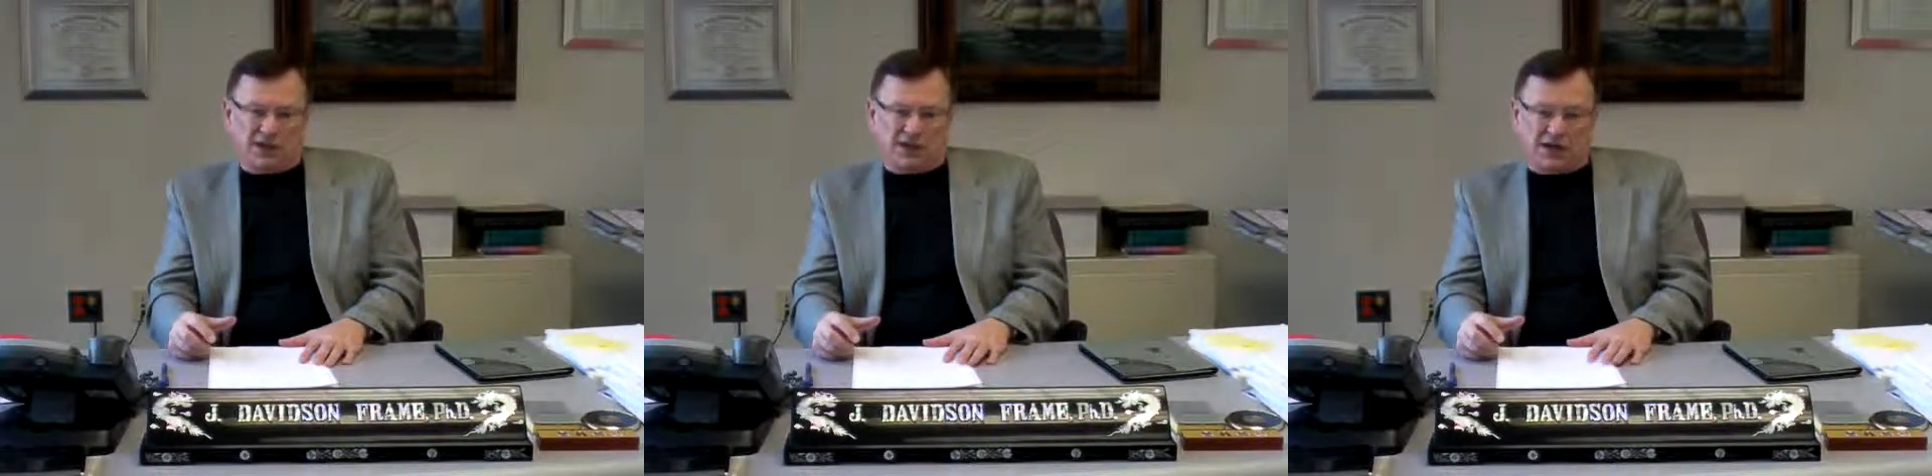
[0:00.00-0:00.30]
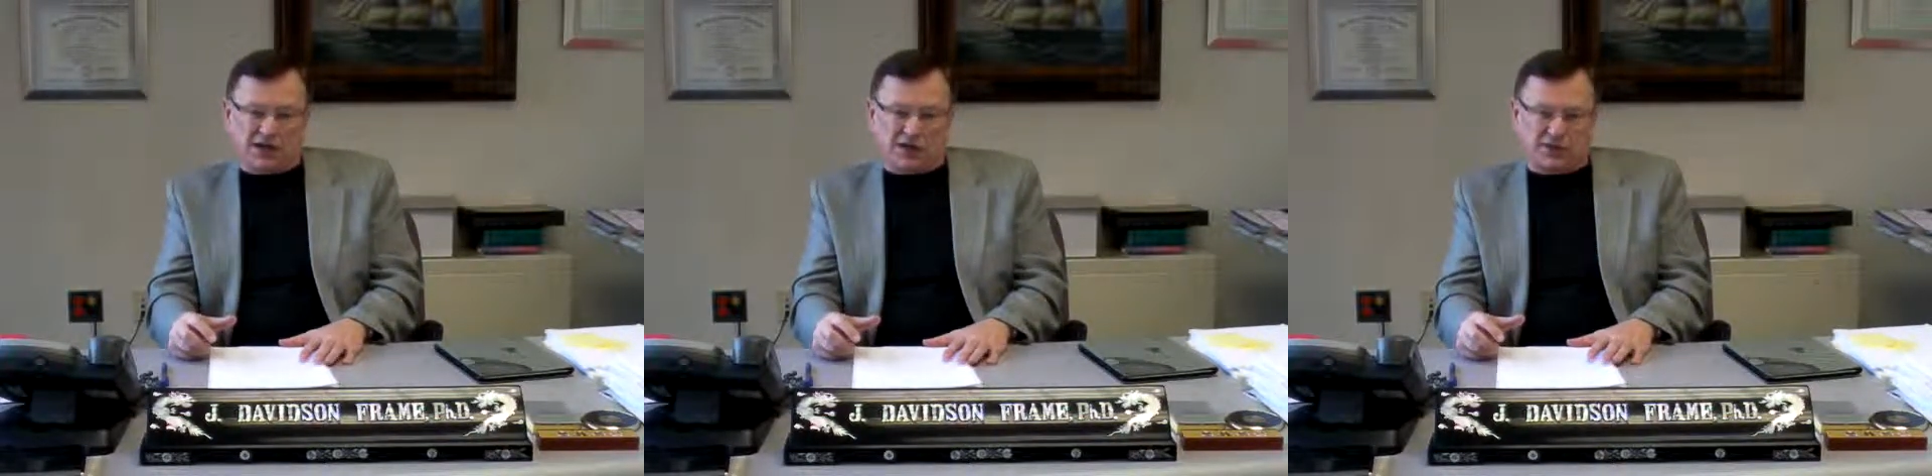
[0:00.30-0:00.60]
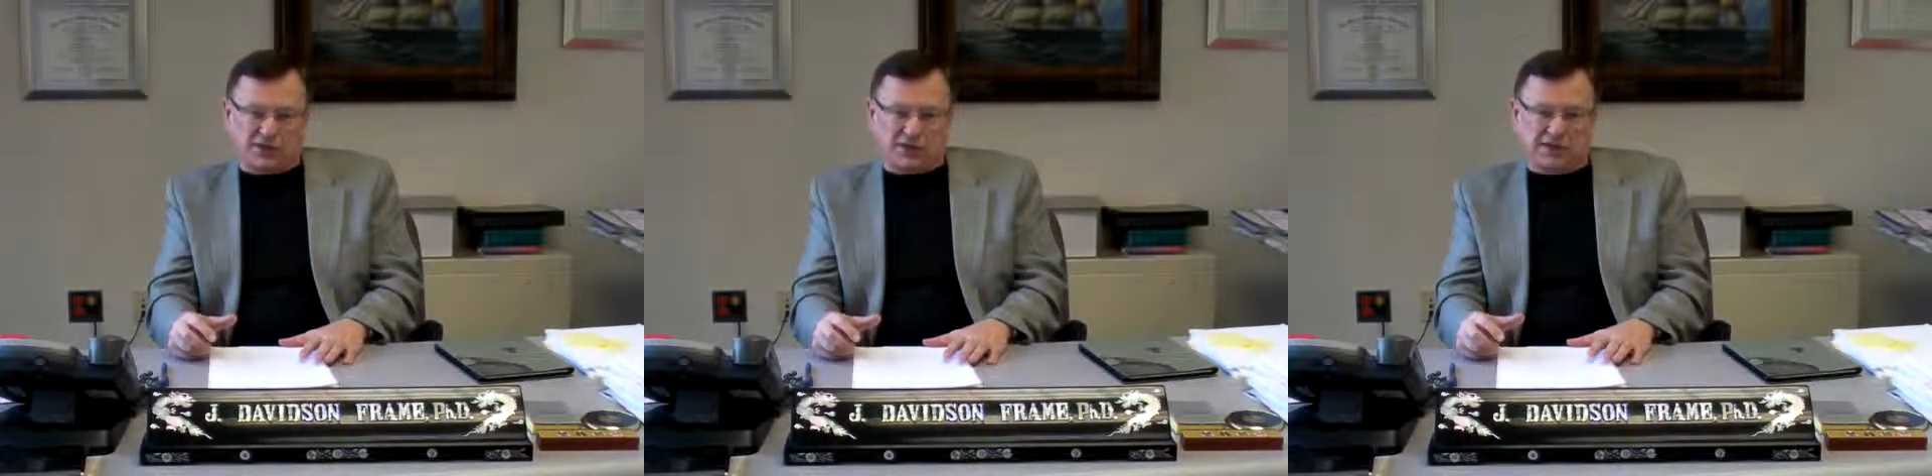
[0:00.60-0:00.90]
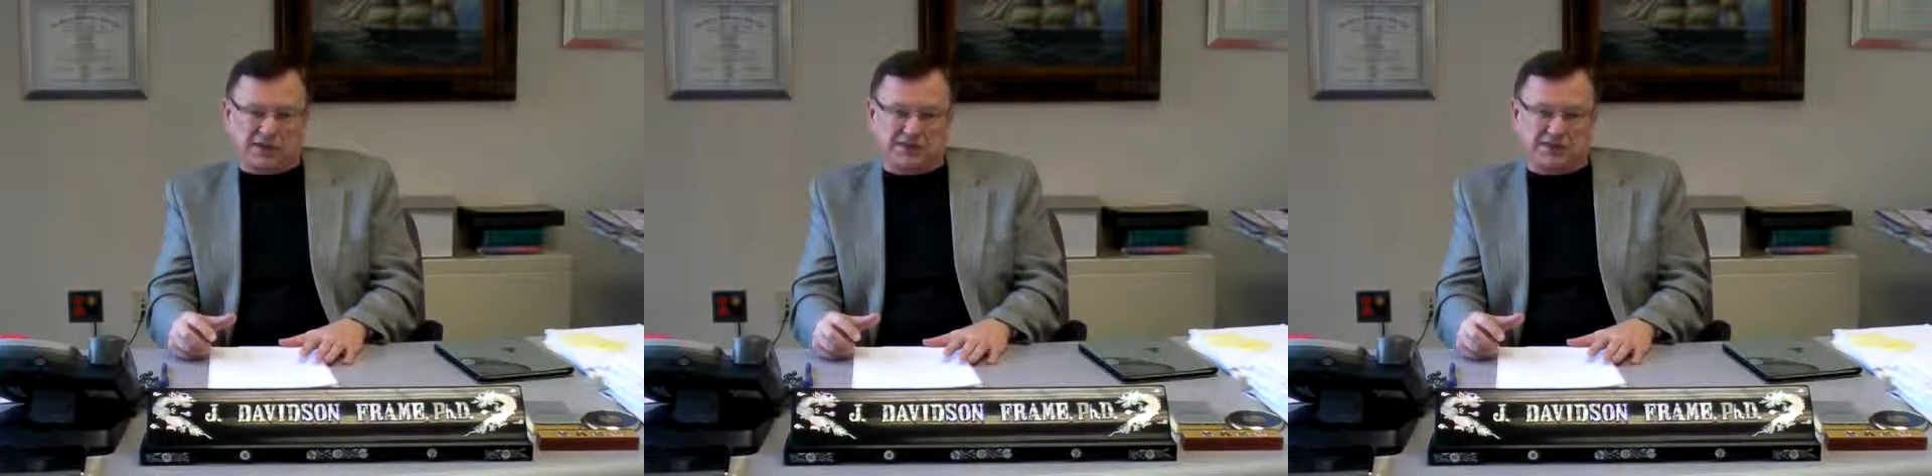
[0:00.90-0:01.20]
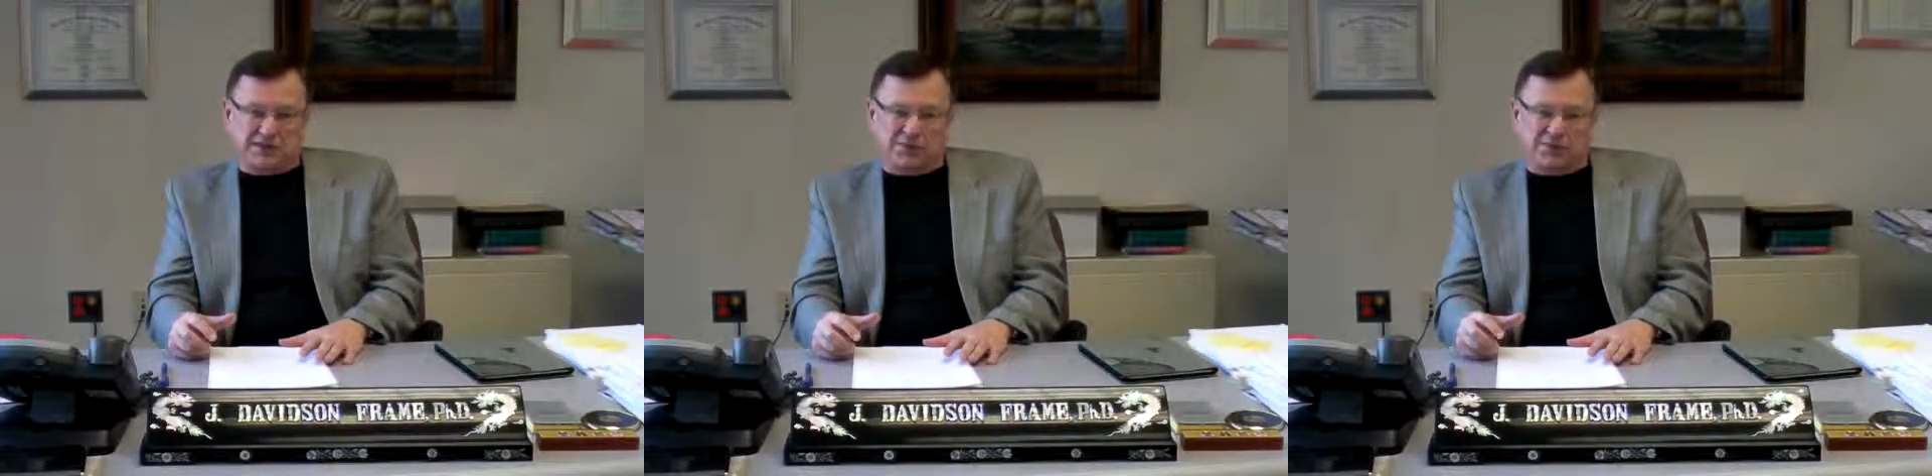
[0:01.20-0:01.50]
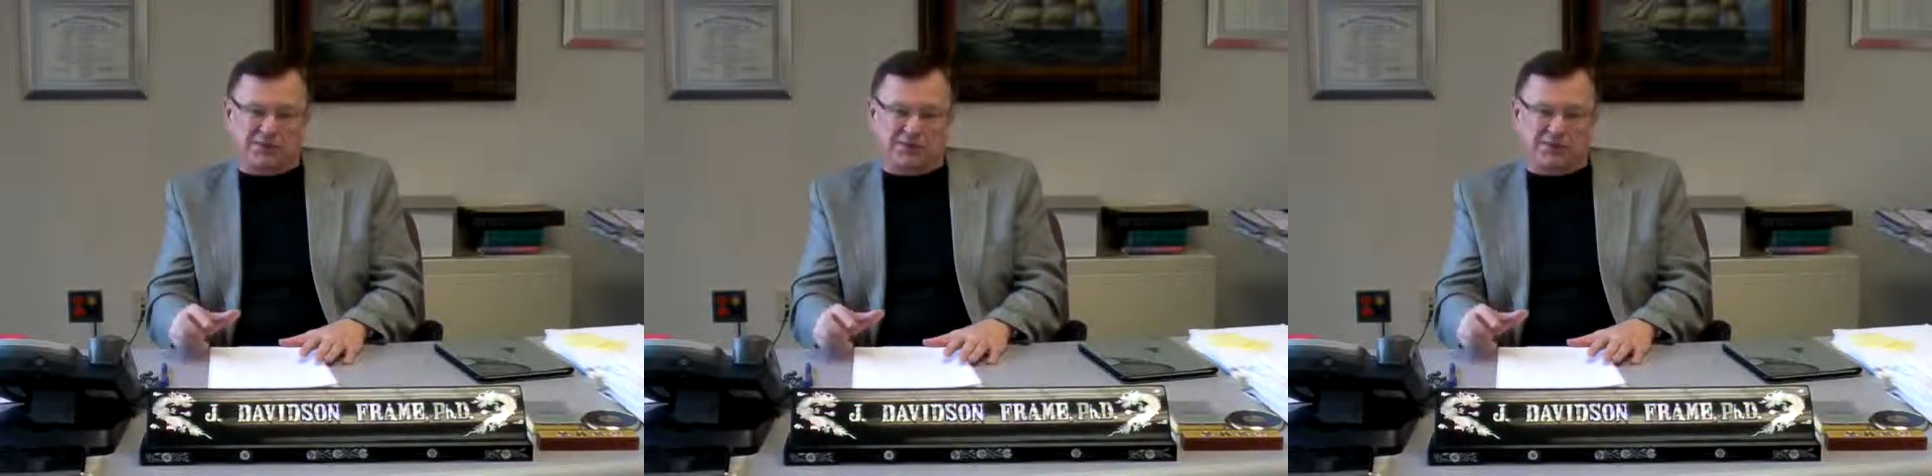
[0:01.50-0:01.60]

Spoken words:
did some.